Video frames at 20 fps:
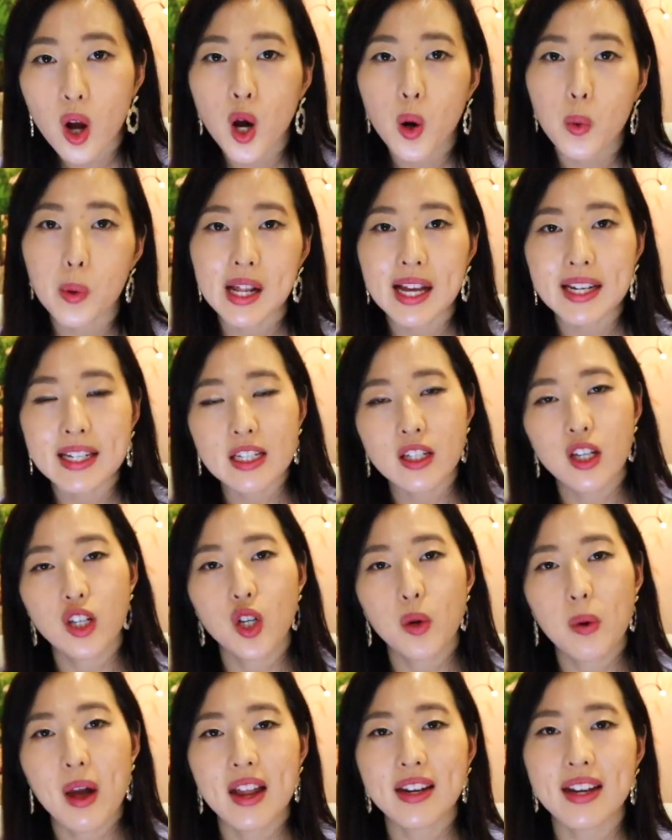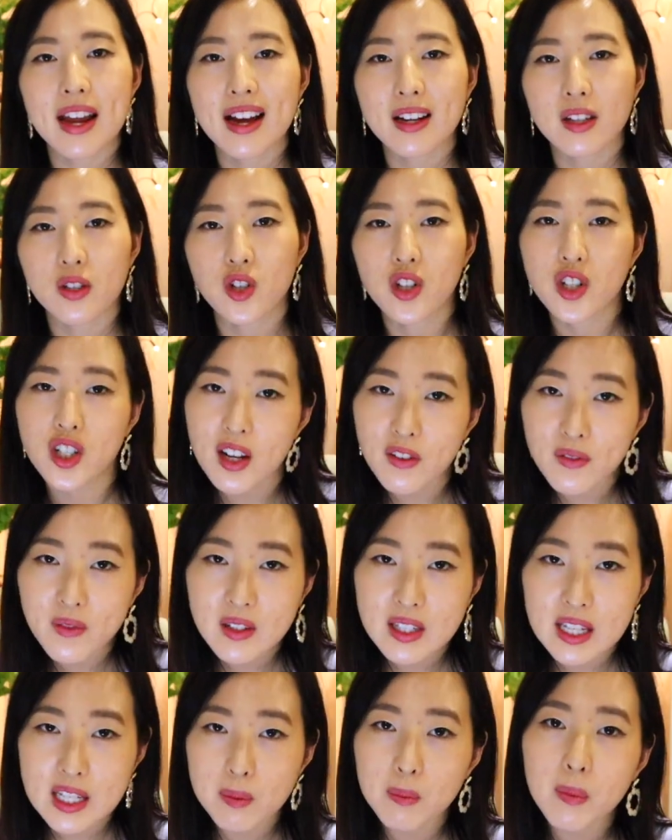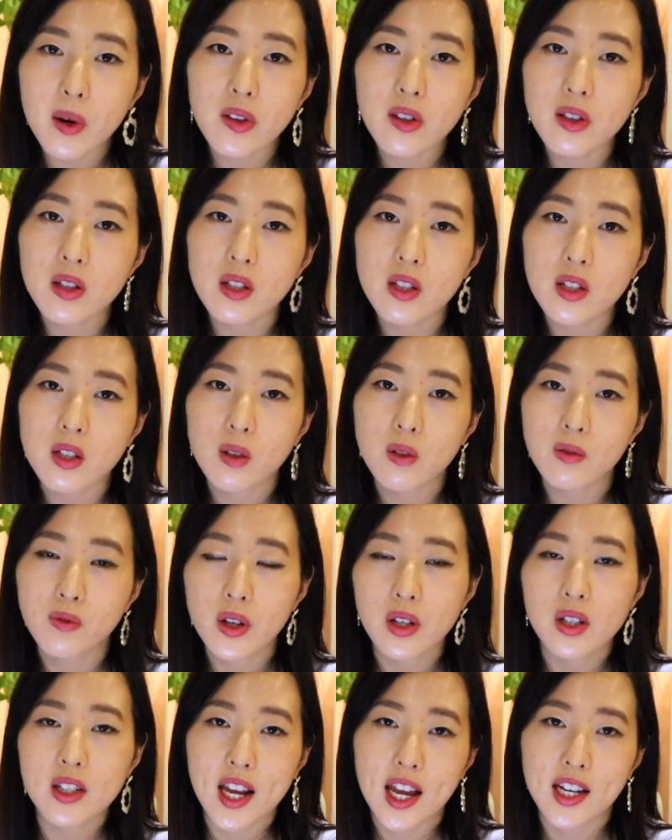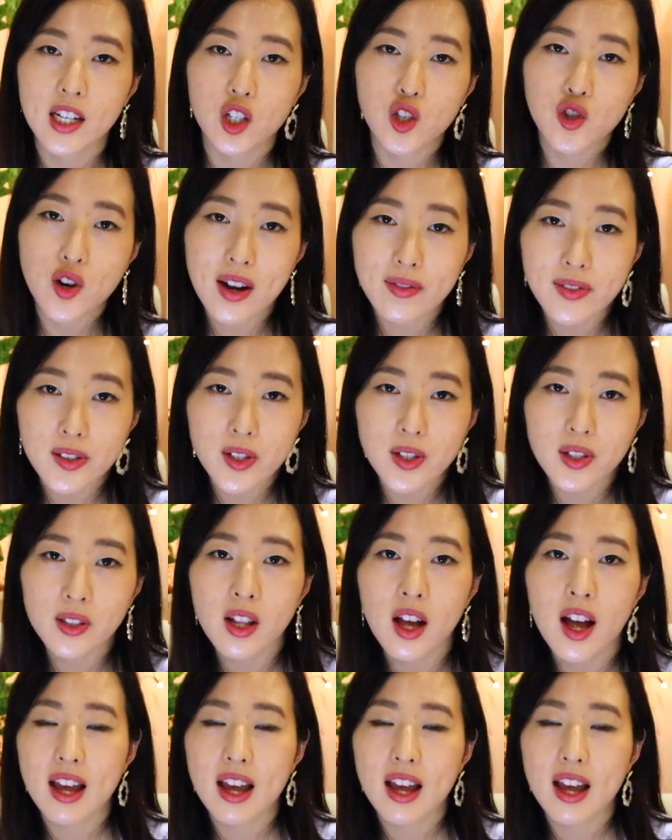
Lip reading: Will I need to do any extra shifts this month to fund any travel?